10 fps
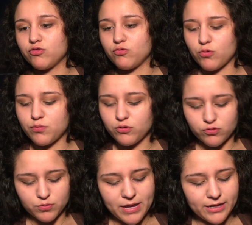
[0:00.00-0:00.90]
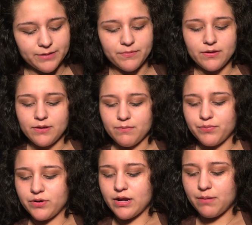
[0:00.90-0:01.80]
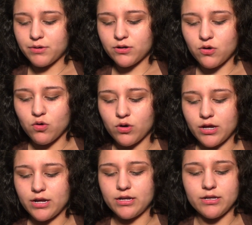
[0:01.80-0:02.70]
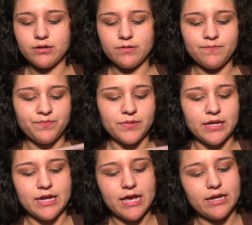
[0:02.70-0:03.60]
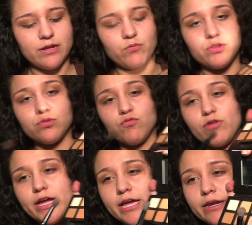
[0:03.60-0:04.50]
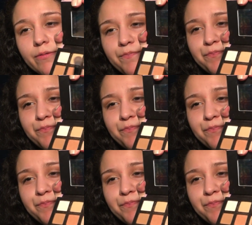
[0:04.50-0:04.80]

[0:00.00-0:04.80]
Warm Neutrals palette. But I'm gonna get in and head in with the red